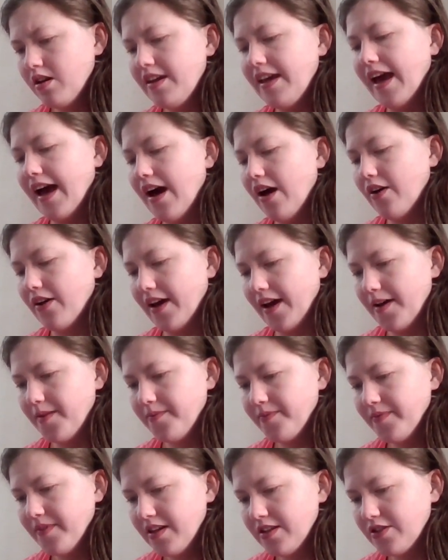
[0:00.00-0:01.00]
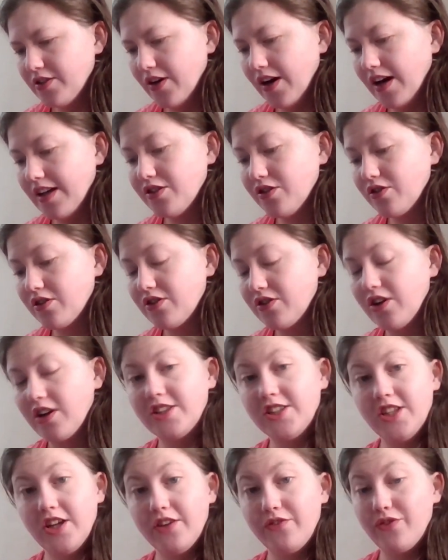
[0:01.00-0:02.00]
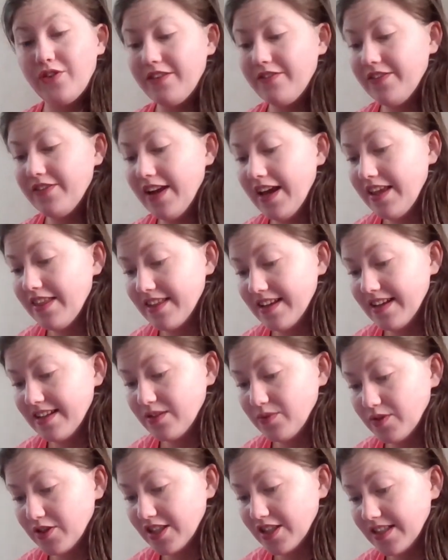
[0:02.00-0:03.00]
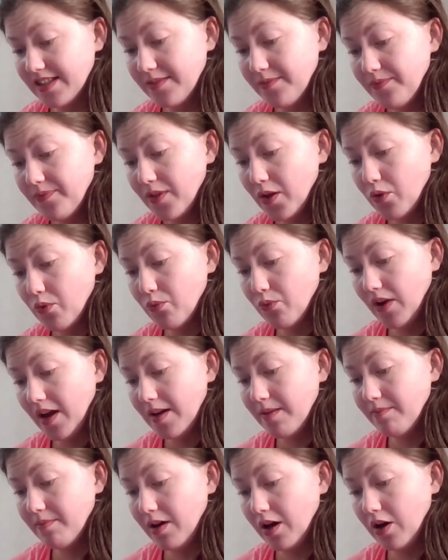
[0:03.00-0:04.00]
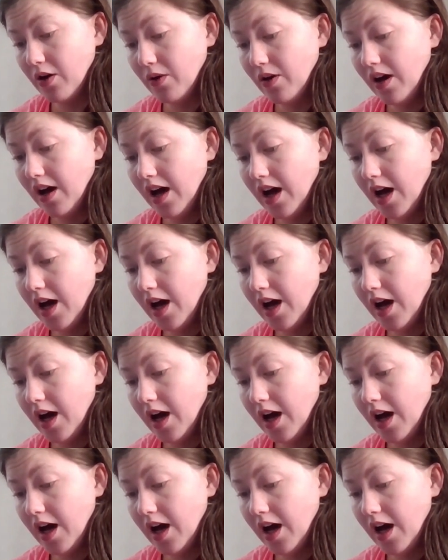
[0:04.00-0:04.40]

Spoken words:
Yeah, okay. So it also crosses off one of Nathan's, which is Rainbow,